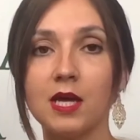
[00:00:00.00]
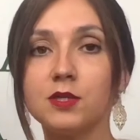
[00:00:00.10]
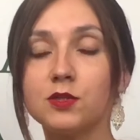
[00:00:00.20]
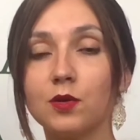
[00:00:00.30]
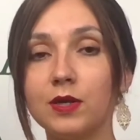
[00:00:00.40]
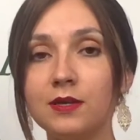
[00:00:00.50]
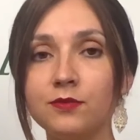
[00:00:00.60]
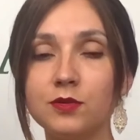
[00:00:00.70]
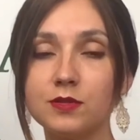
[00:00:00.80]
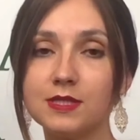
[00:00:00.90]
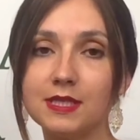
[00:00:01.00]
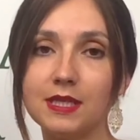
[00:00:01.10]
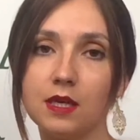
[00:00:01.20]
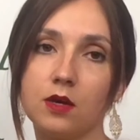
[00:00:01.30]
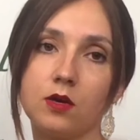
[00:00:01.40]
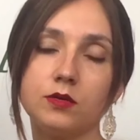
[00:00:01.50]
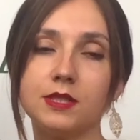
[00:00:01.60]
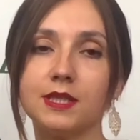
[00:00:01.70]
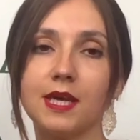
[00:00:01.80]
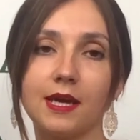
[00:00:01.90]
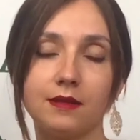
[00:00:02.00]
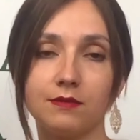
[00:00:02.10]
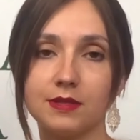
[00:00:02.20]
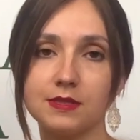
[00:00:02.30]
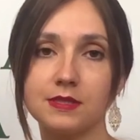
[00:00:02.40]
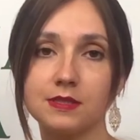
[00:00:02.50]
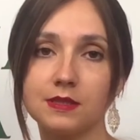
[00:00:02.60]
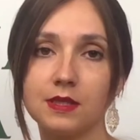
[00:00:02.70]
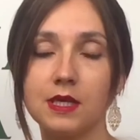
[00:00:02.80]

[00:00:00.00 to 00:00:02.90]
So if you see a coated canvas